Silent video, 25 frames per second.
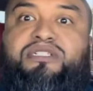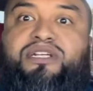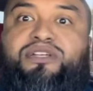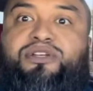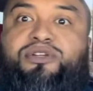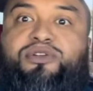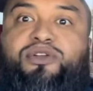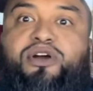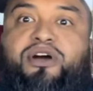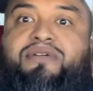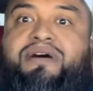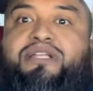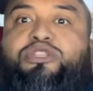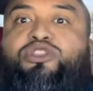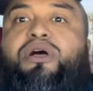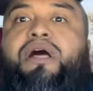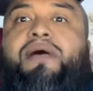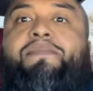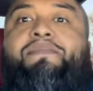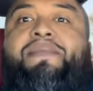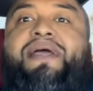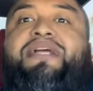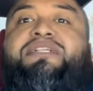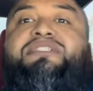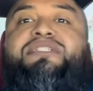how you know, vato,
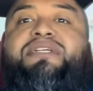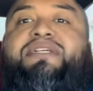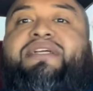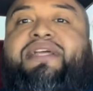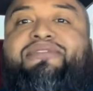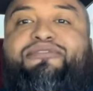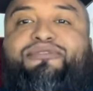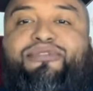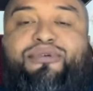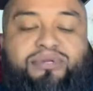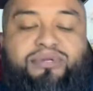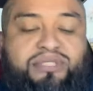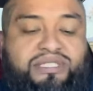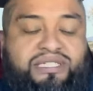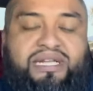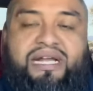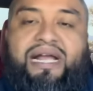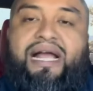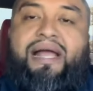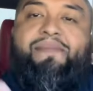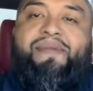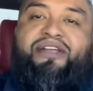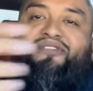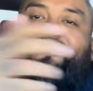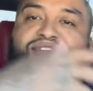I'm Mexican, fool. See,
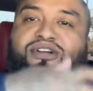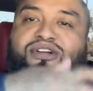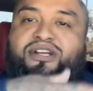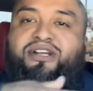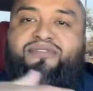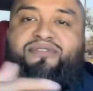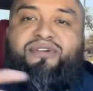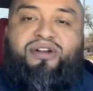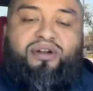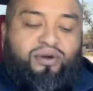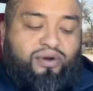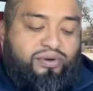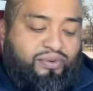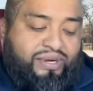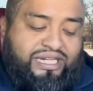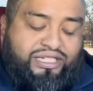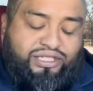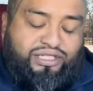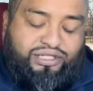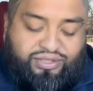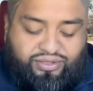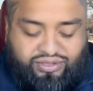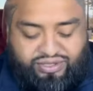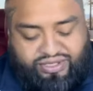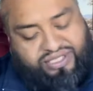I make fun of our own race,
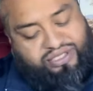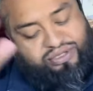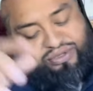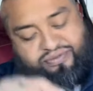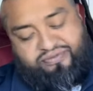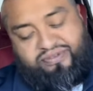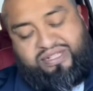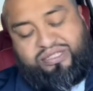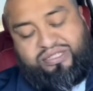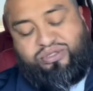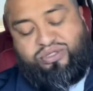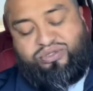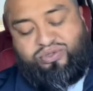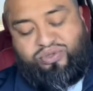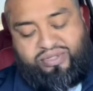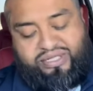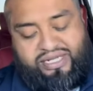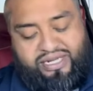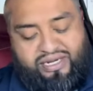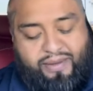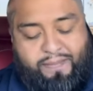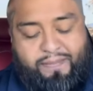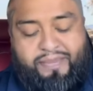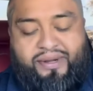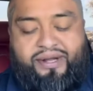too. See, so vatos don't
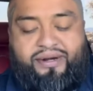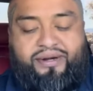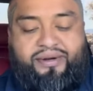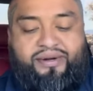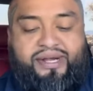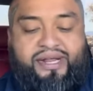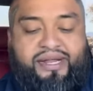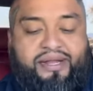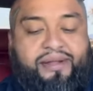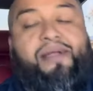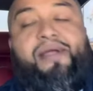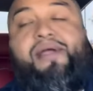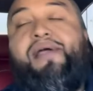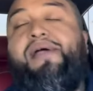get all buttered, eh?